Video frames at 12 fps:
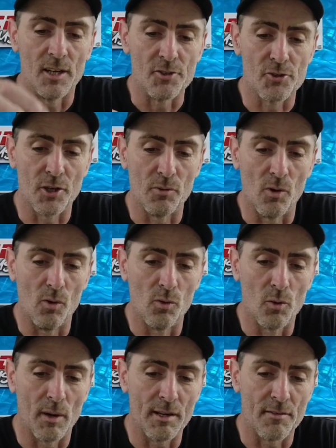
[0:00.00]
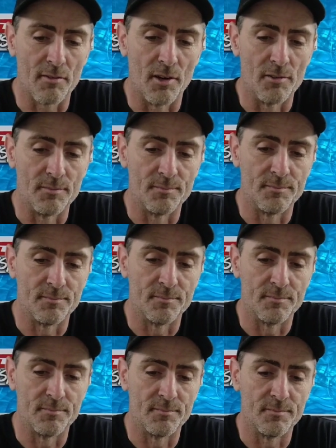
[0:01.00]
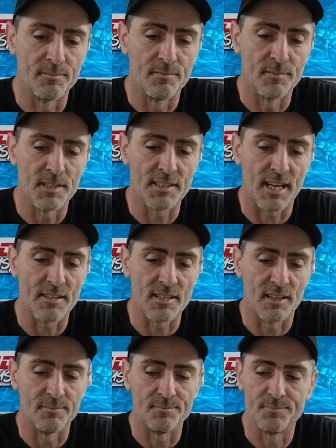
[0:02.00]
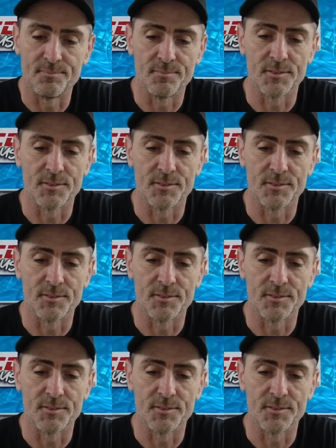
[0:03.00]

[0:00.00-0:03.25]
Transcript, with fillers: and drill all the way through the centre.